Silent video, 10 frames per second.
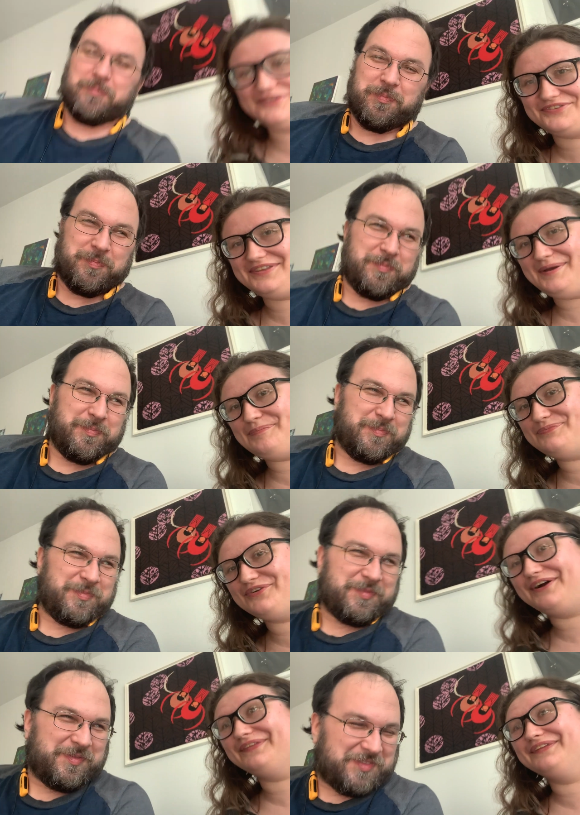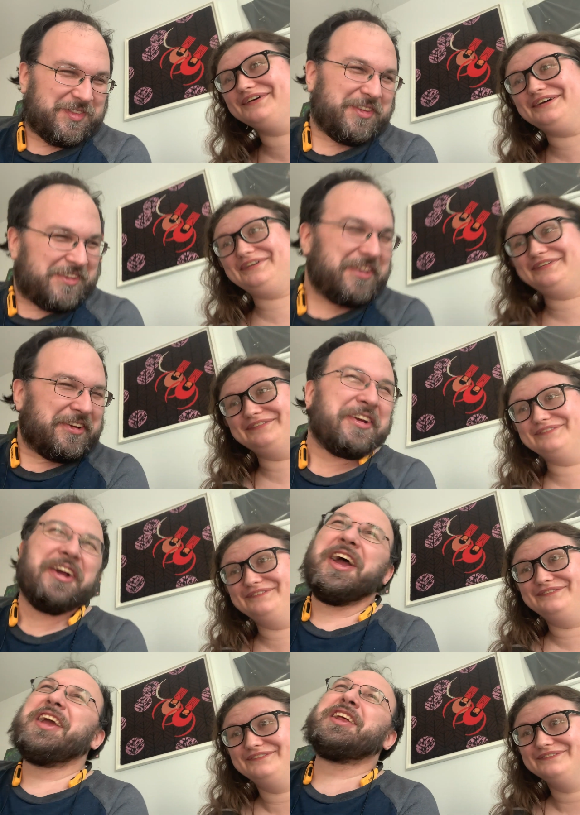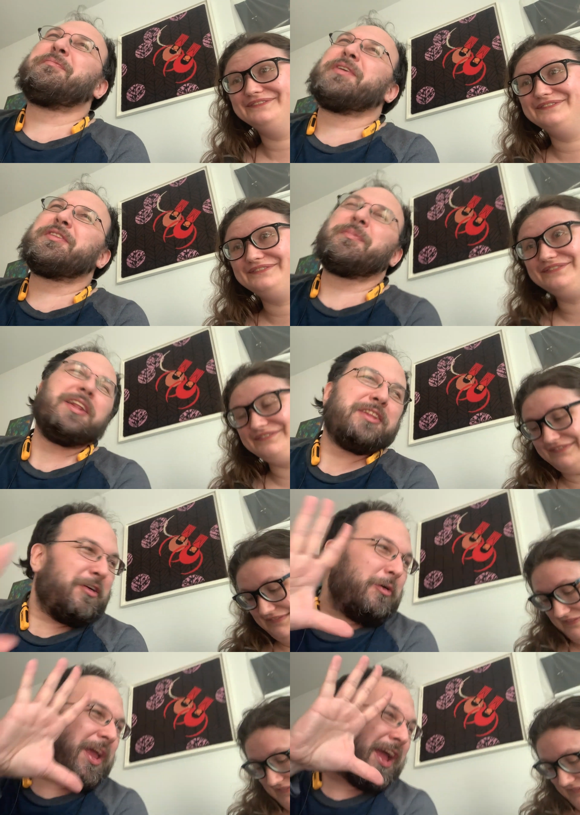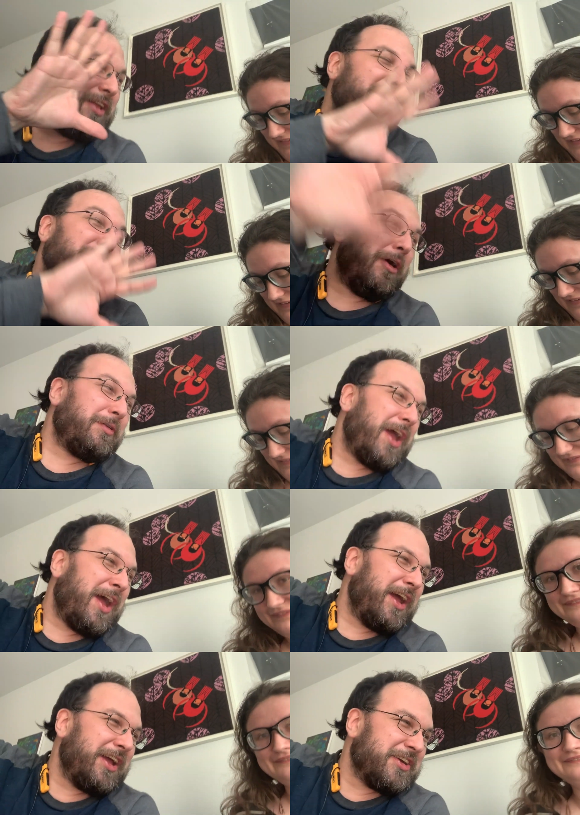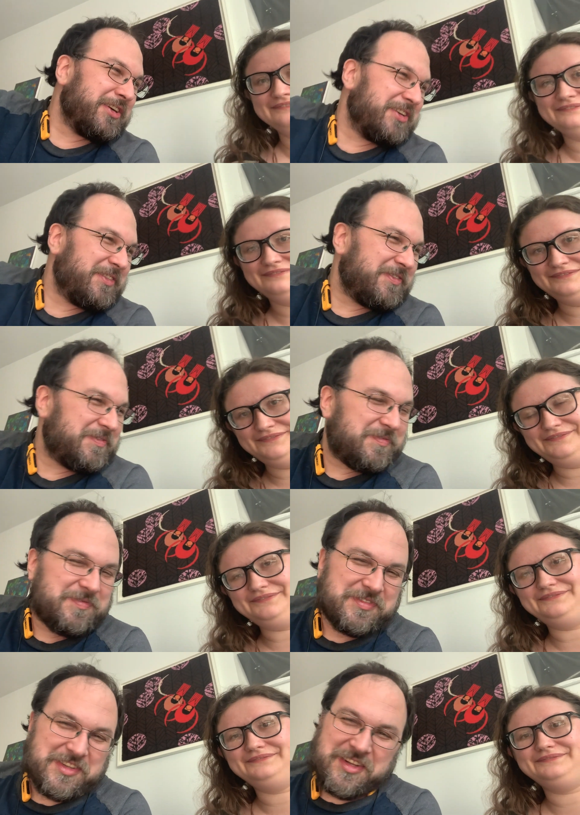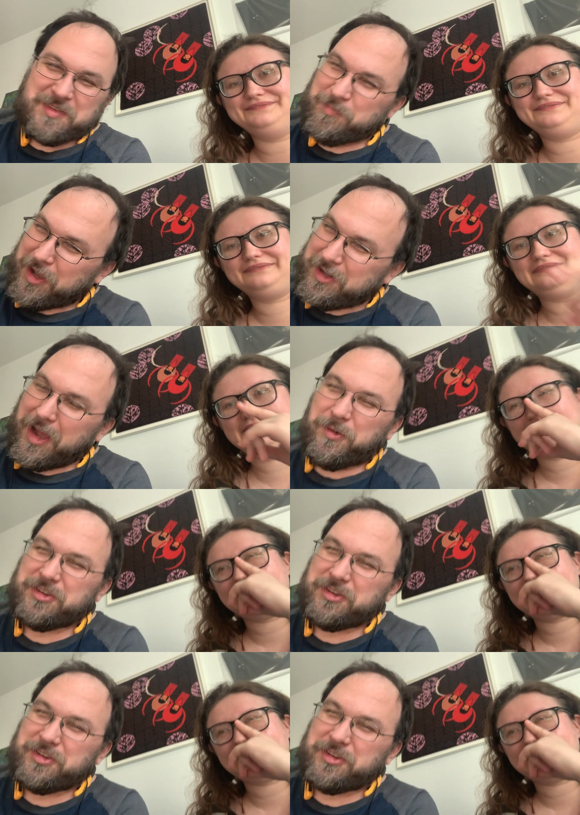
Speaker 1: stepped he just put, but they're okay. They're okay. Mm-hmm. But that was